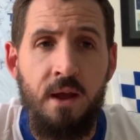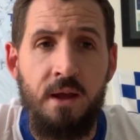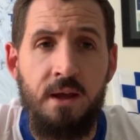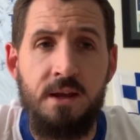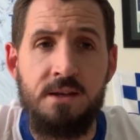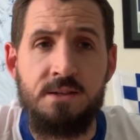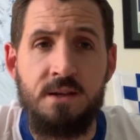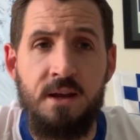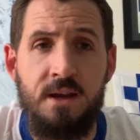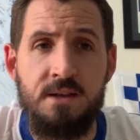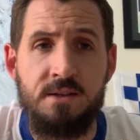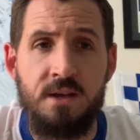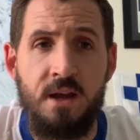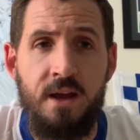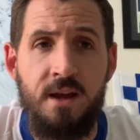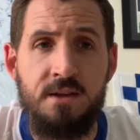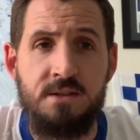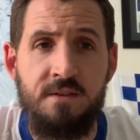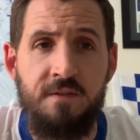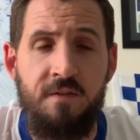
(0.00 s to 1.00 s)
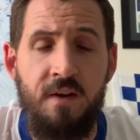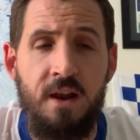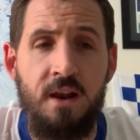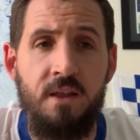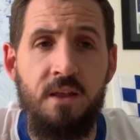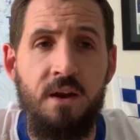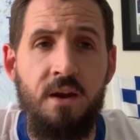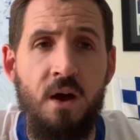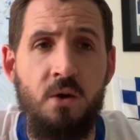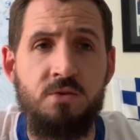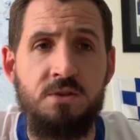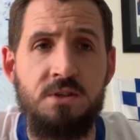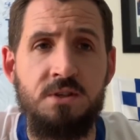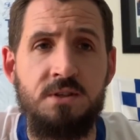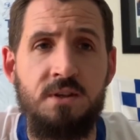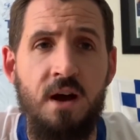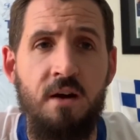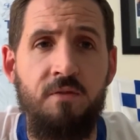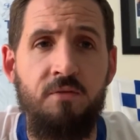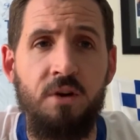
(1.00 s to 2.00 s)
is a fella that knows his
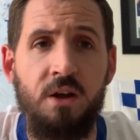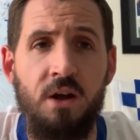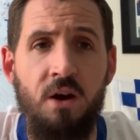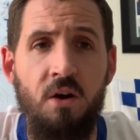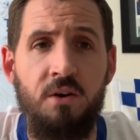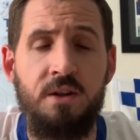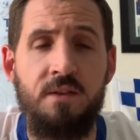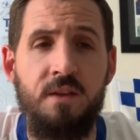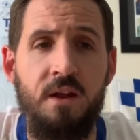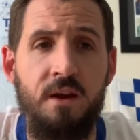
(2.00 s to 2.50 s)
stuff regarding